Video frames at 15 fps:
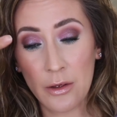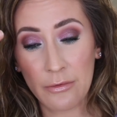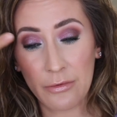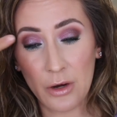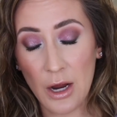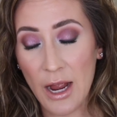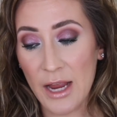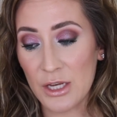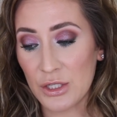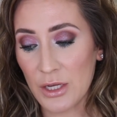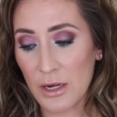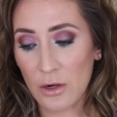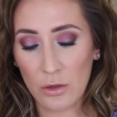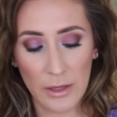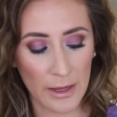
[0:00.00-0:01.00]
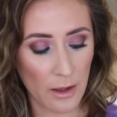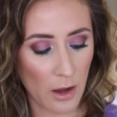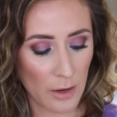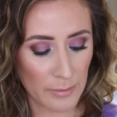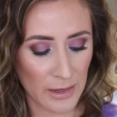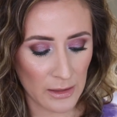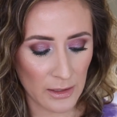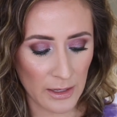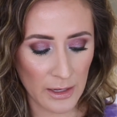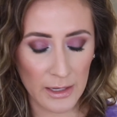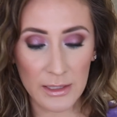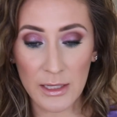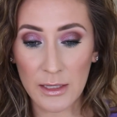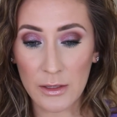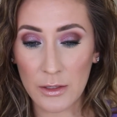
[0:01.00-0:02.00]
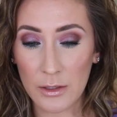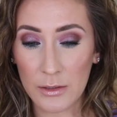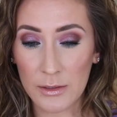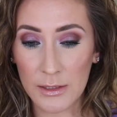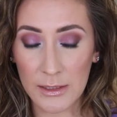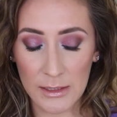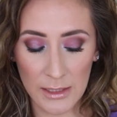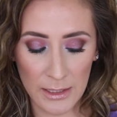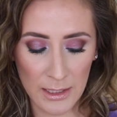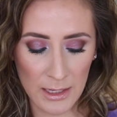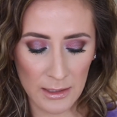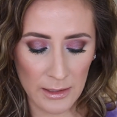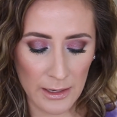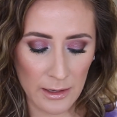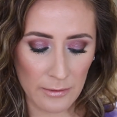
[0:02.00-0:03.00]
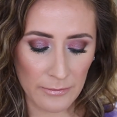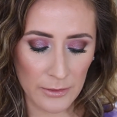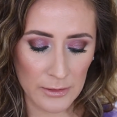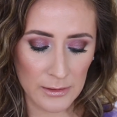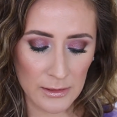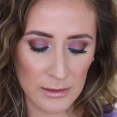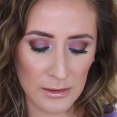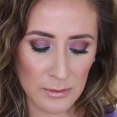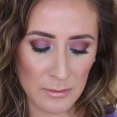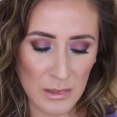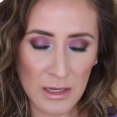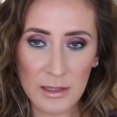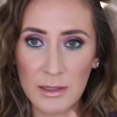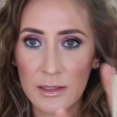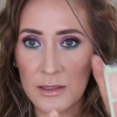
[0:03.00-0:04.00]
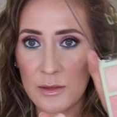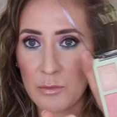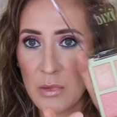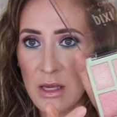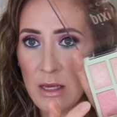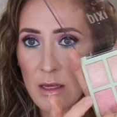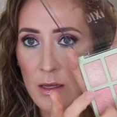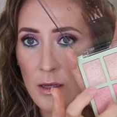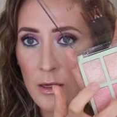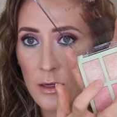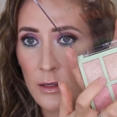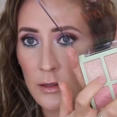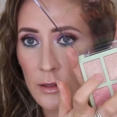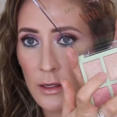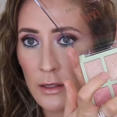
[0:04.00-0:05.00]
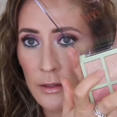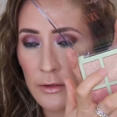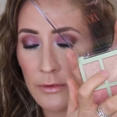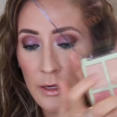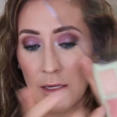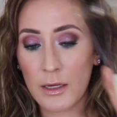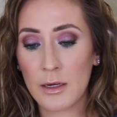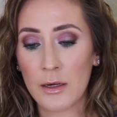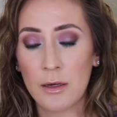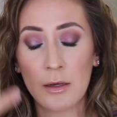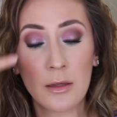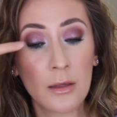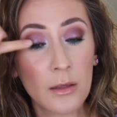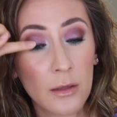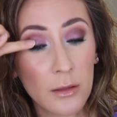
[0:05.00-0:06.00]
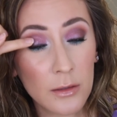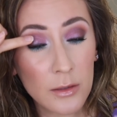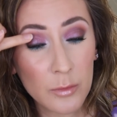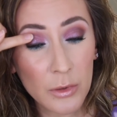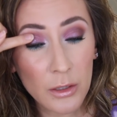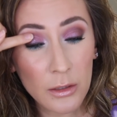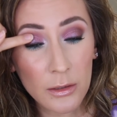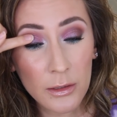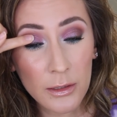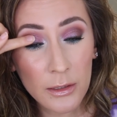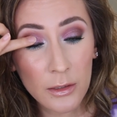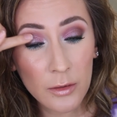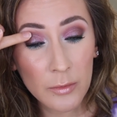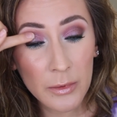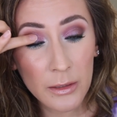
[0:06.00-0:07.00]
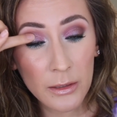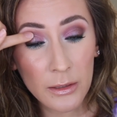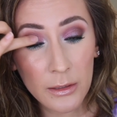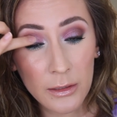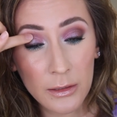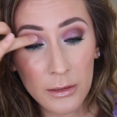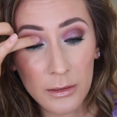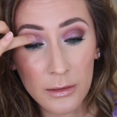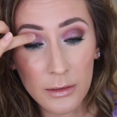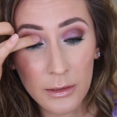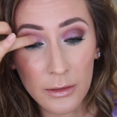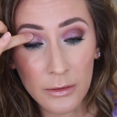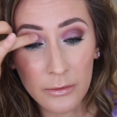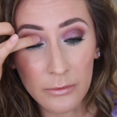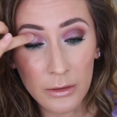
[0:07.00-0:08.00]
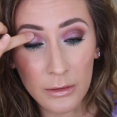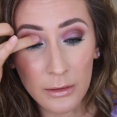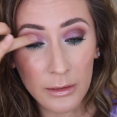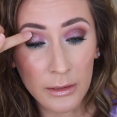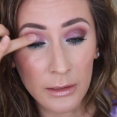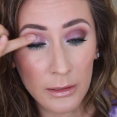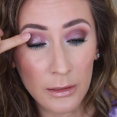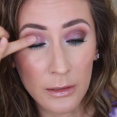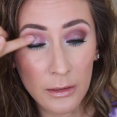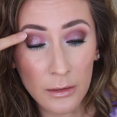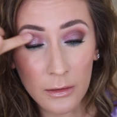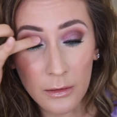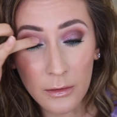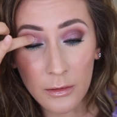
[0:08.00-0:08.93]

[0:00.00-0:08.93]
for eyeshadow. Like on my lid, I think they're stunning. Like for instance, let me get this pink color right here. Just put a little bit in the center of the lid.